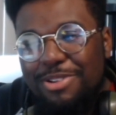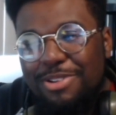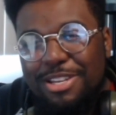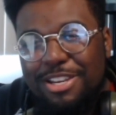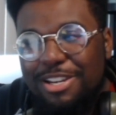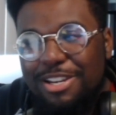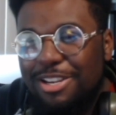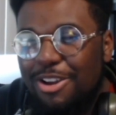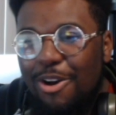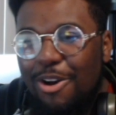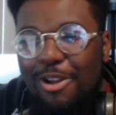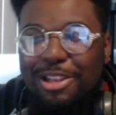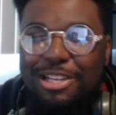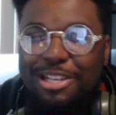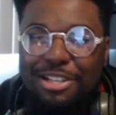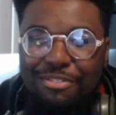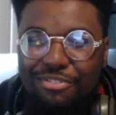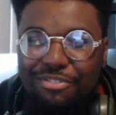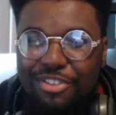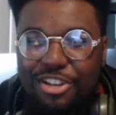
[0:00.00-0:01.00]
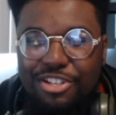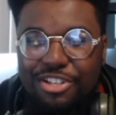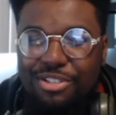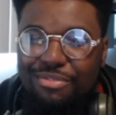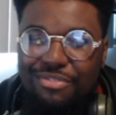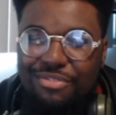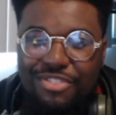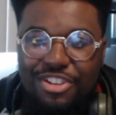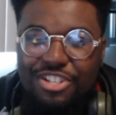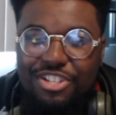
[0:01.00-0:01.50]
he couldn't call any fish,
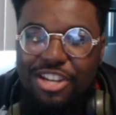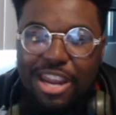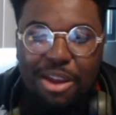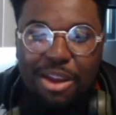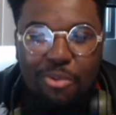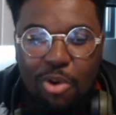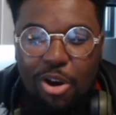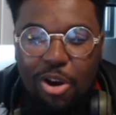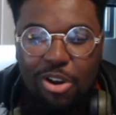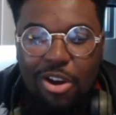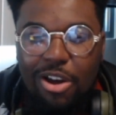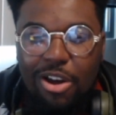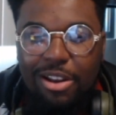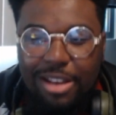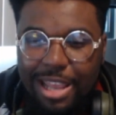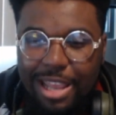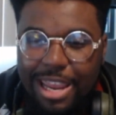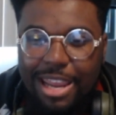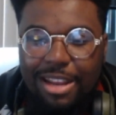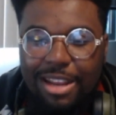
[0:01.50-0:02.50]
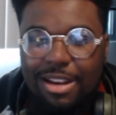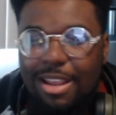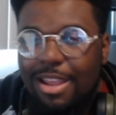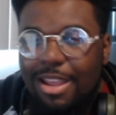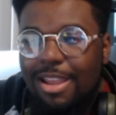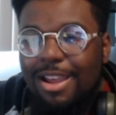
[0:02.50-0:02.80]
and fish can't walk on land.